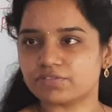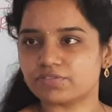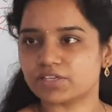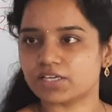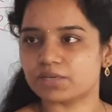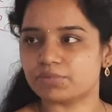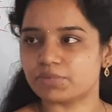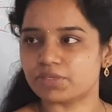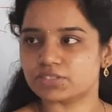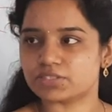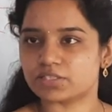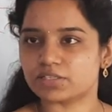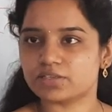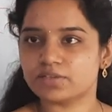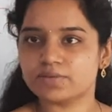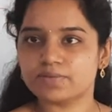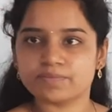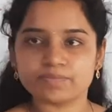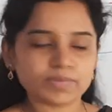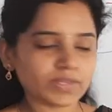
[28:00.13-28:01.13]
we can measure.
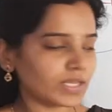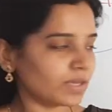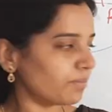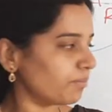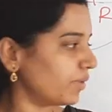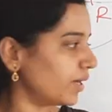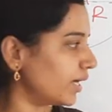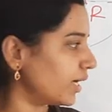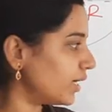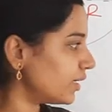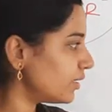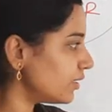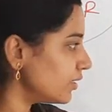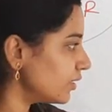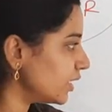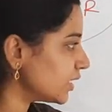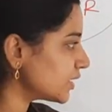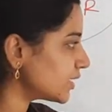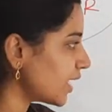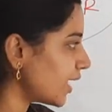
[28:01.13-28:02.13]
But
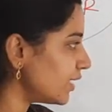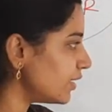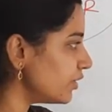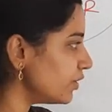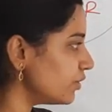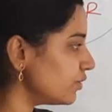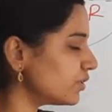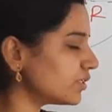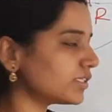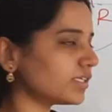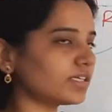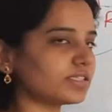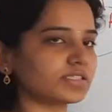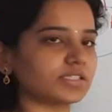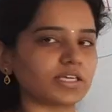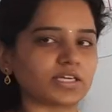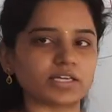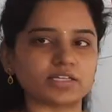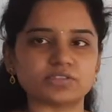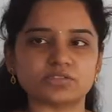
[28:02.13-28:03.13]
the standard units are
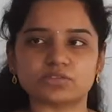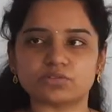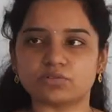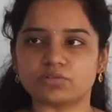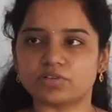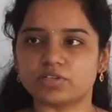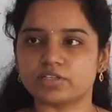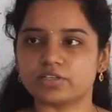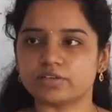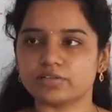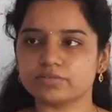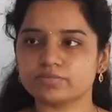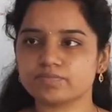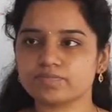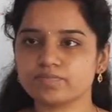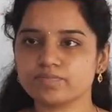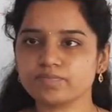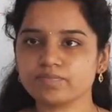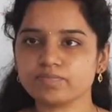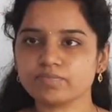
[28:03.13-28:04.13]
seconds only.
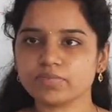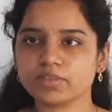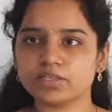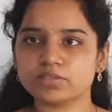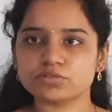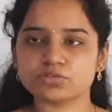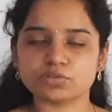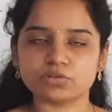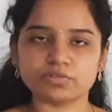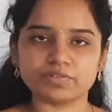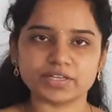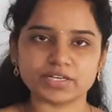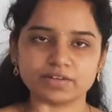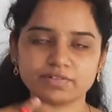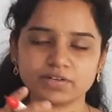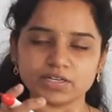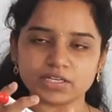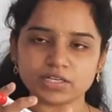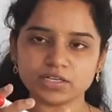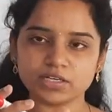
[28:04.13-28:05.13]
So
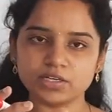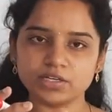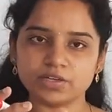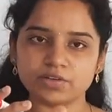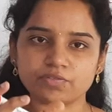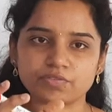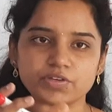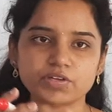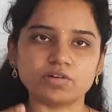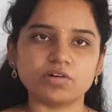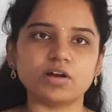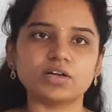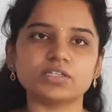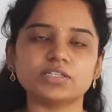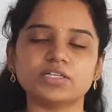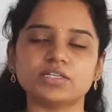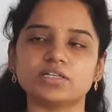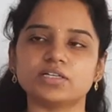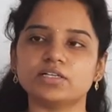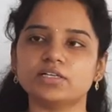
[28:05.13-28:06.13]
whenever we got
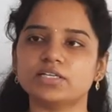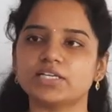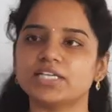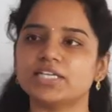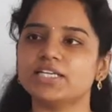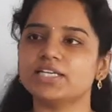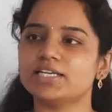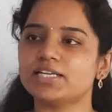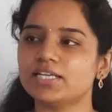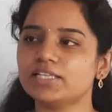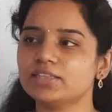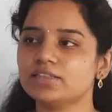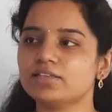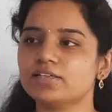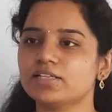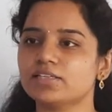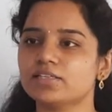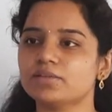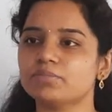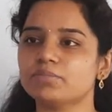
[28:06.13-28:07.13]
the any length,
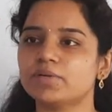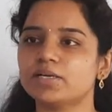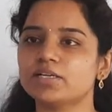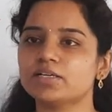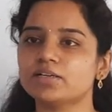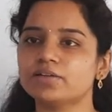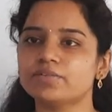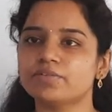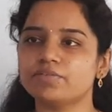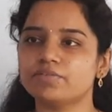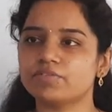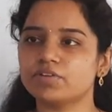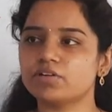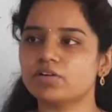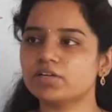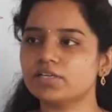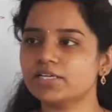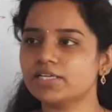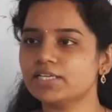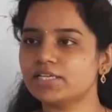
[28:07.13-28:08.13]
nothing but we
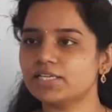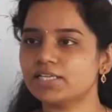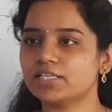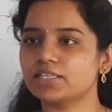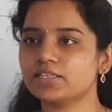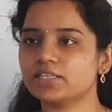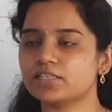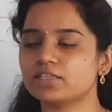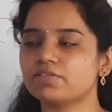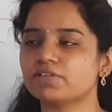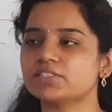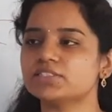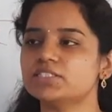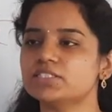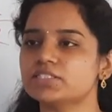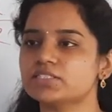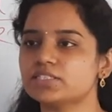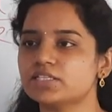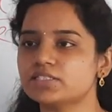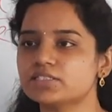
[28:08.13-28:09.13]
got any length, otherwise
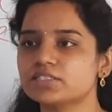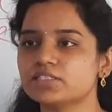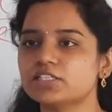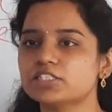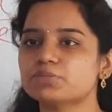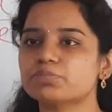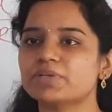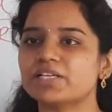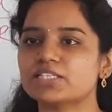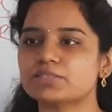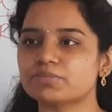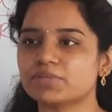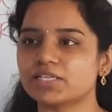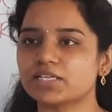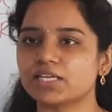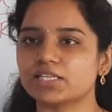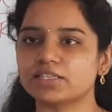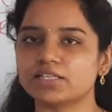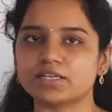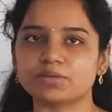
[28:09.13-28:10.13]
distance, displacement,
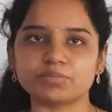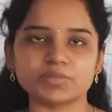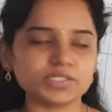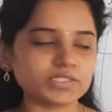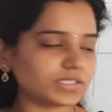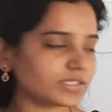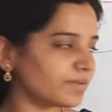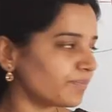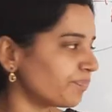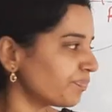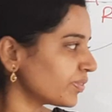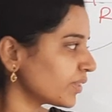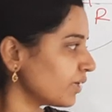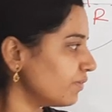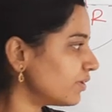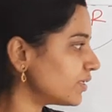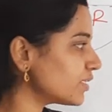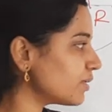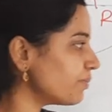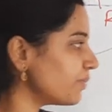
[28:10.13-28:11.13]
like that means what is the